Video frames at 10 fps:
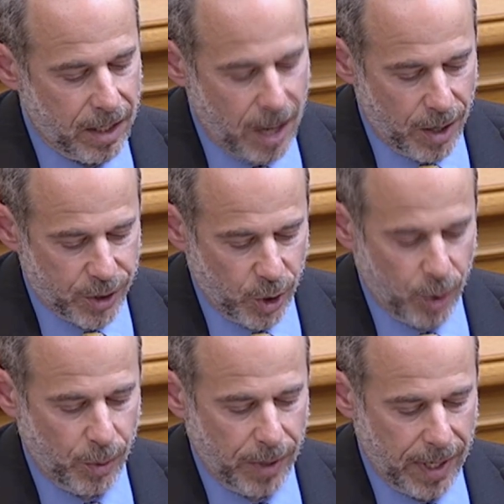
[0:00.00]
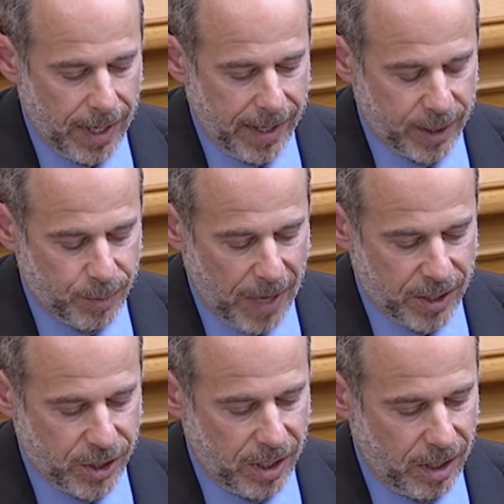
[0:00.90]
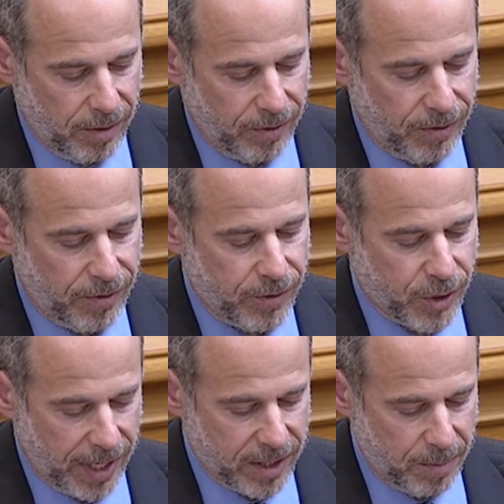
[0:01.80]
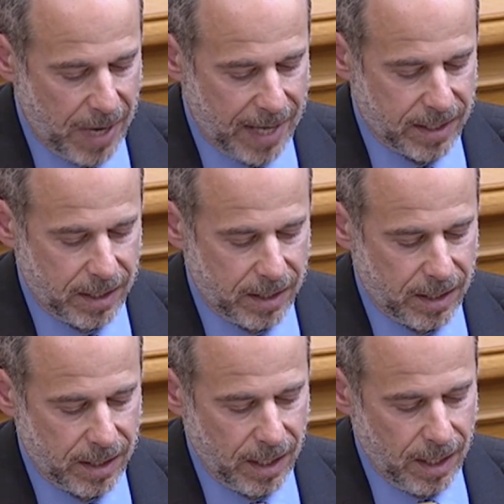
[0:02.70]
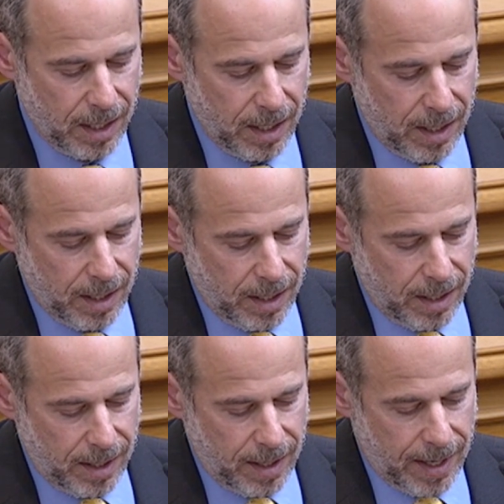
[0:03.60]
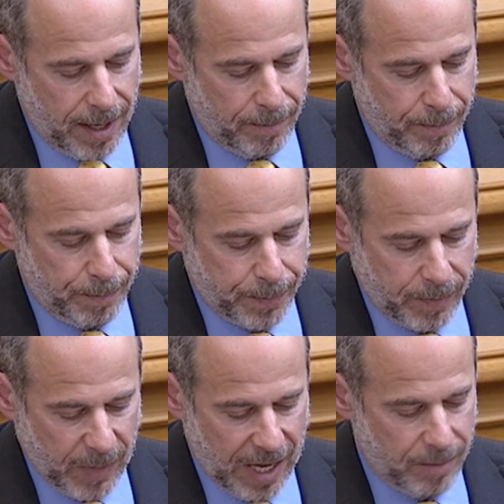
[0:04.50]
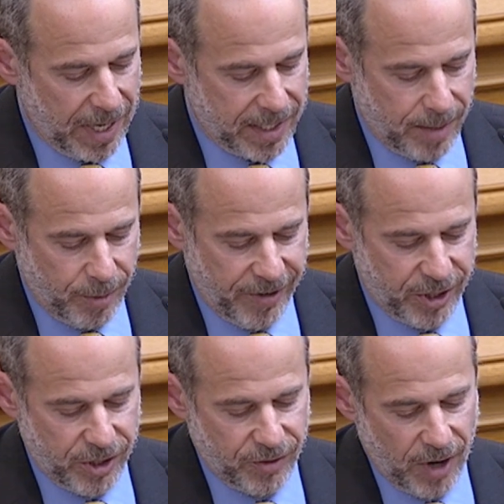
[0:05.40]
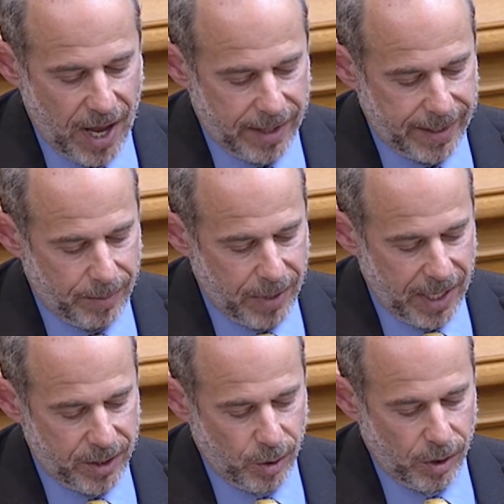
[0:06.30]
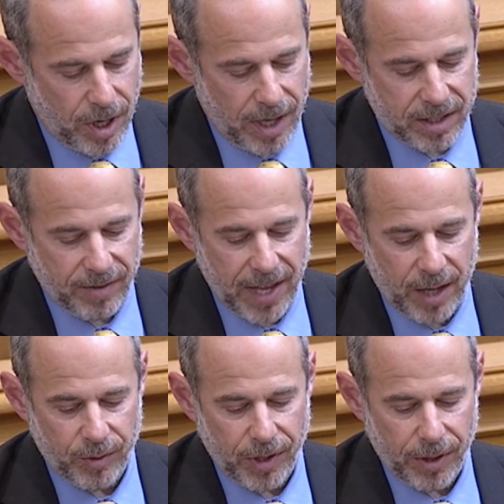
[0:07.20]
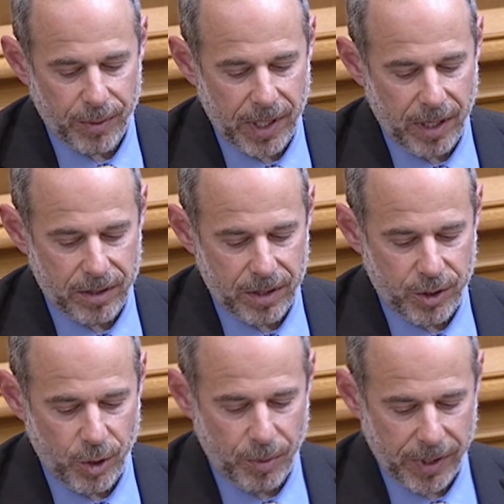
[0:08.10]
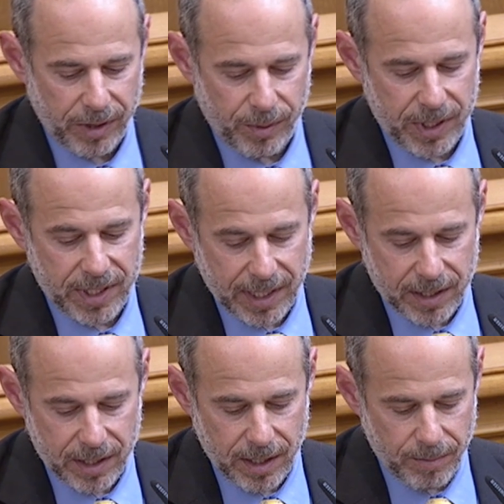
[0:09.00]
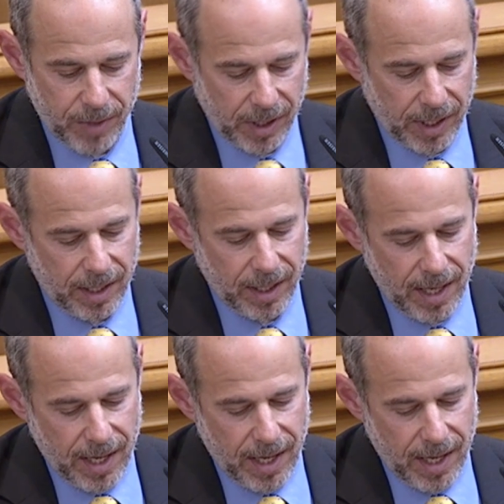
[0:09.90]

also expansion of transit passes, and made some provisions for holiday pay. Total cost of that over the 3 years is $2.36 million.